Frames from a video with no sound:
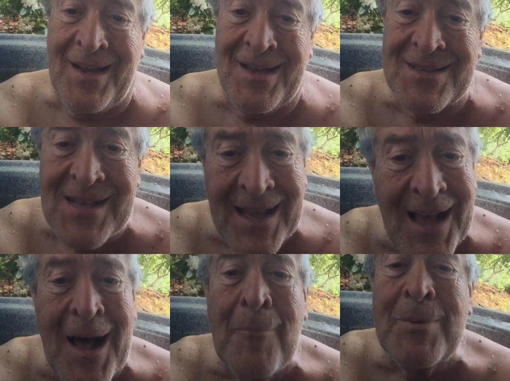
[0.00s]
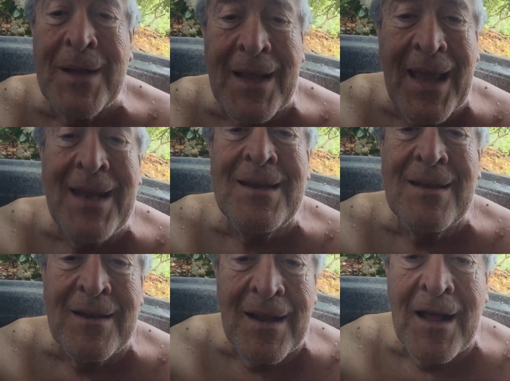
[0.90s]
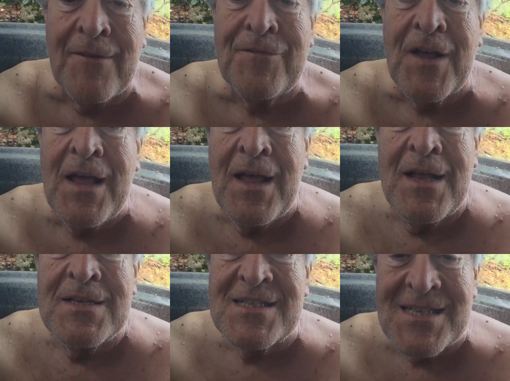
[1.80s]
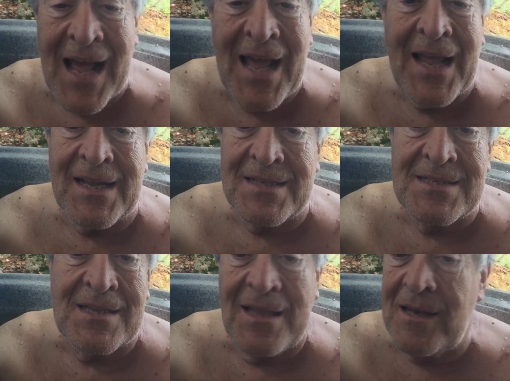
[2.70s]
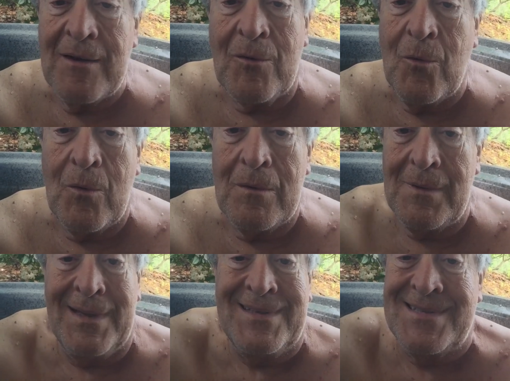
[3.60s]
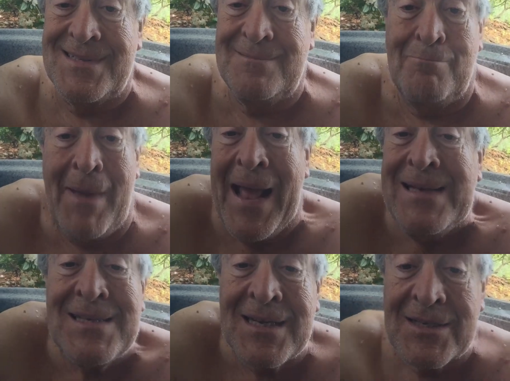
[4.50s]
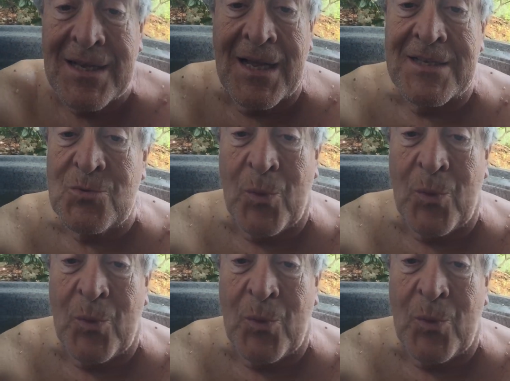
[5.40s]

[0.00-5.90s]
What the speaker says: is a complicated enough science that it's magic to us.